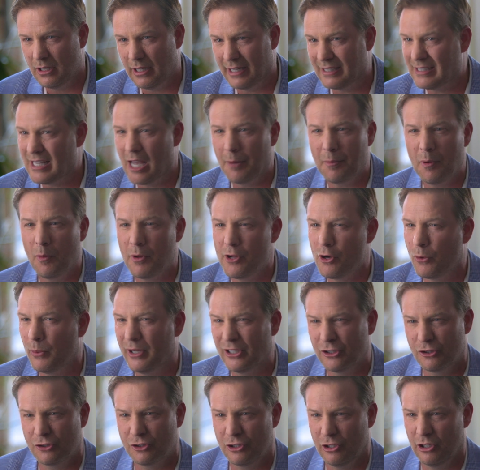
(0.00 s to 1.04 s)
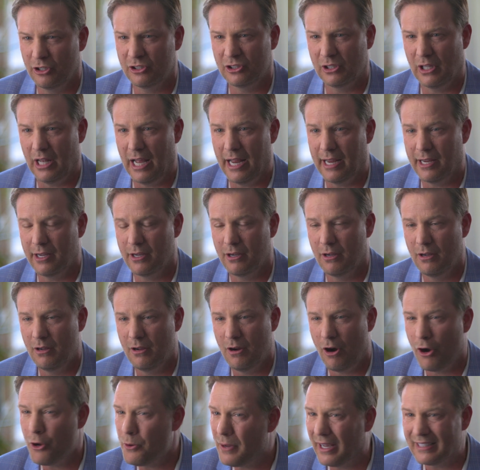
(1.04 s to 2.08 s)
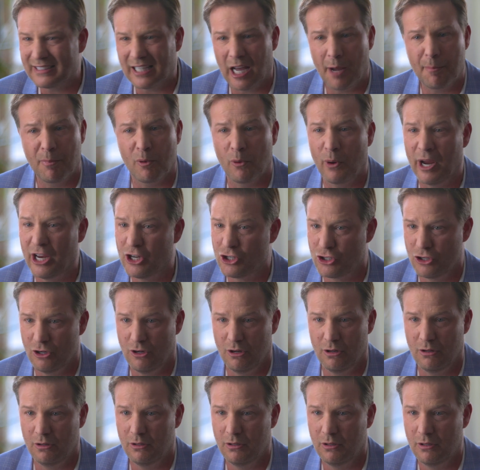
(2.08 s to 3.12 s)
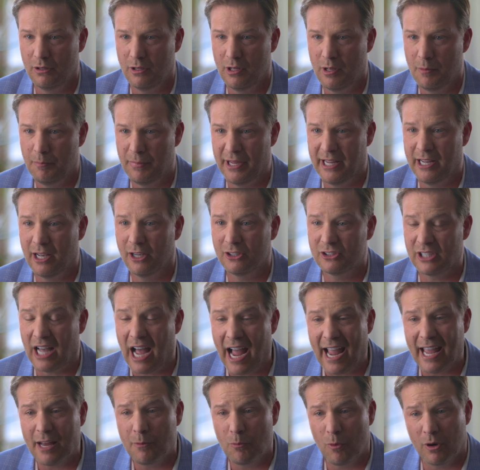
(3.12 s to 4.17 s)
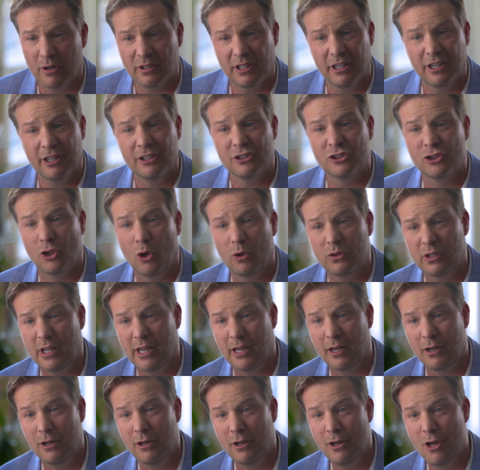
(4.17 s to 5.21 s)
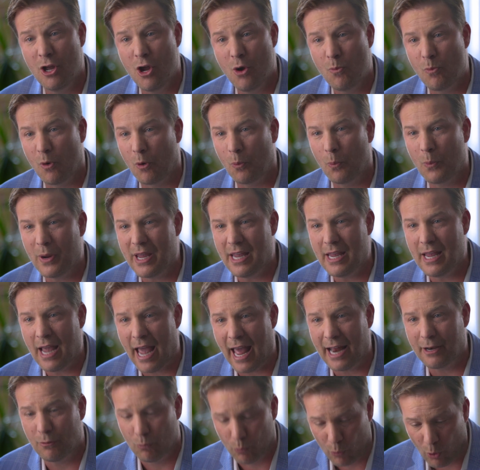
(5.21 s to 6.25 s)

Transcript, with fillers: Like, tell me what your research looks like. Are you guys operational? Because I had worked in consulting where we had